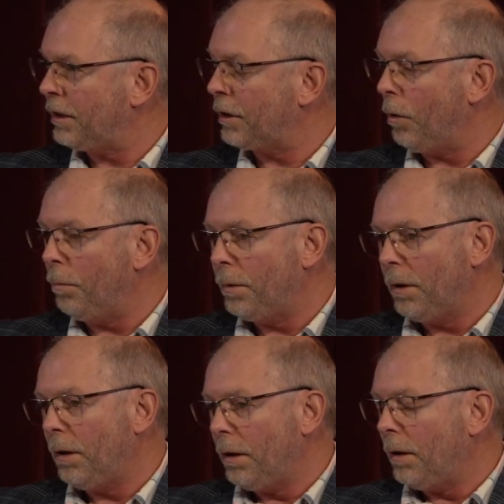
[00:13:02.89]
scope
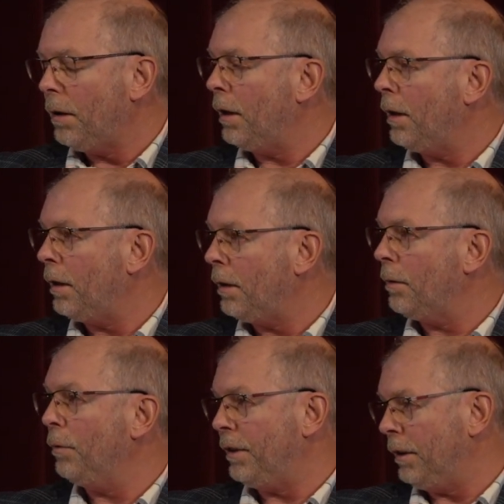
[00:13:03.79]
uh,
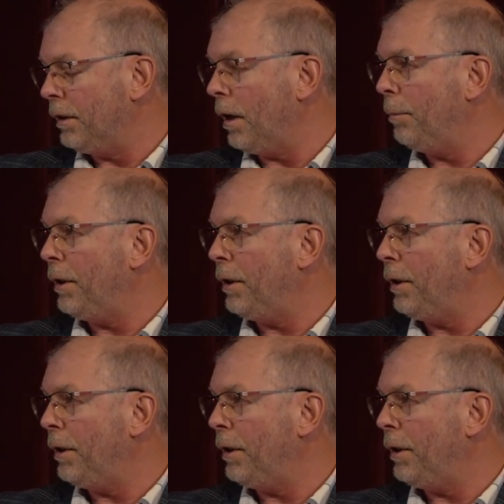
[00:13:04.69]
within the time